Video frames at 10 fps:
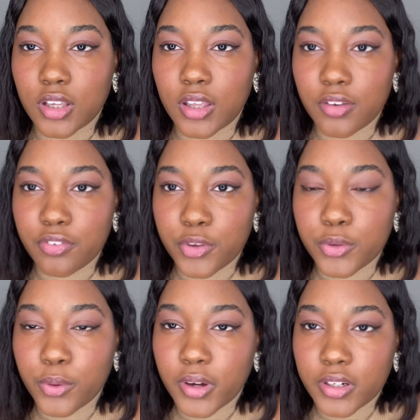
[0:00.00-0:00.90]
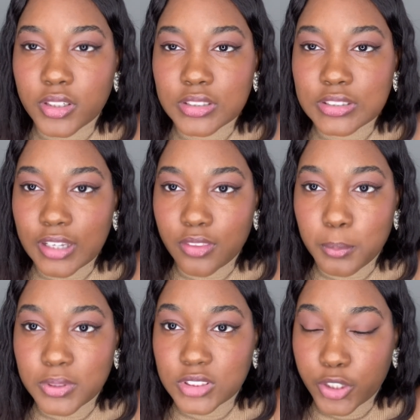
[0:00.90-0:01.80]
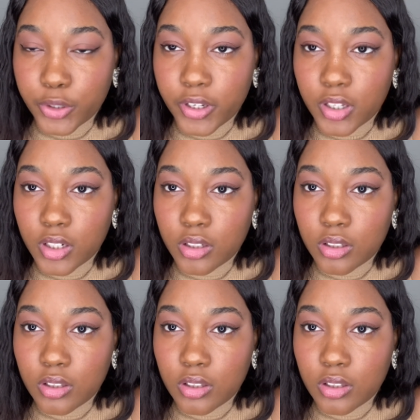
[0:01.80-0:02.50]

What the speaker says: if you don't understand the material,